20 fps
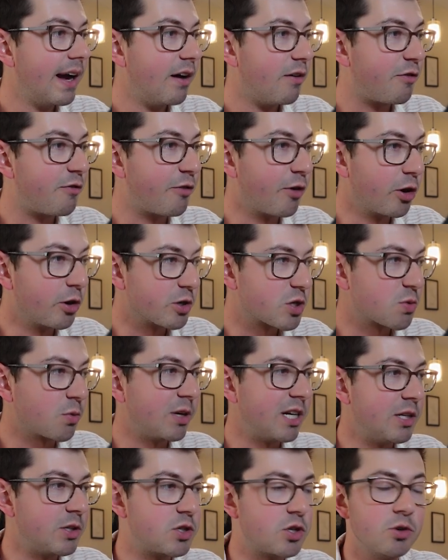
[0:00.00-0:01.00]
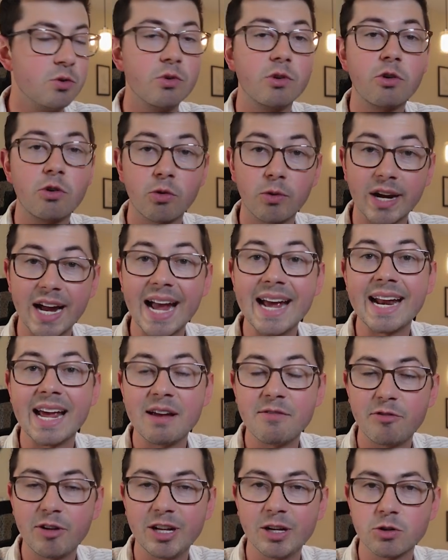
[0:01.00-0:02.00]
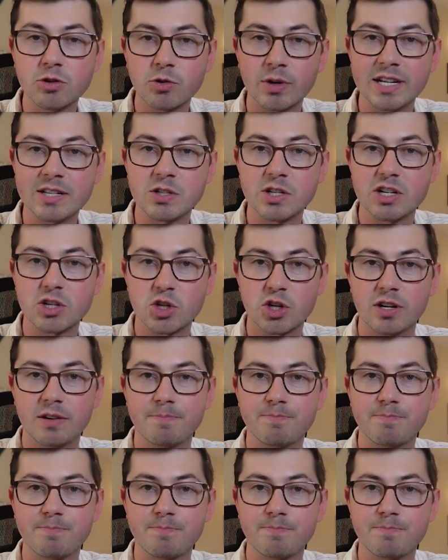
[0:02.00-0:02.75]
First, we need to create a video transition.